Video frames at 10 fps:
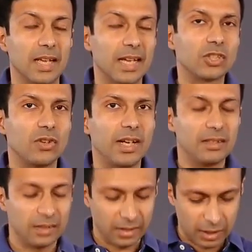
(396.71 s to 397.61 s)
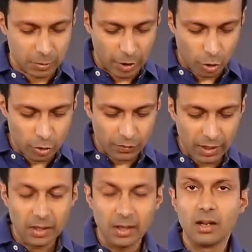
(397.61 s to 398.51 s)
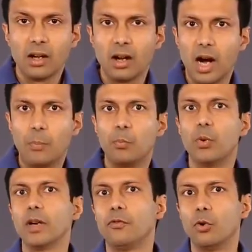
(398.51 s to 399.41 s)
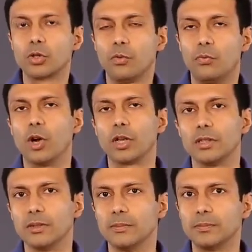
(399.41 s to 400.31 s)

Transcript: That's right, it's because of the upward force of water.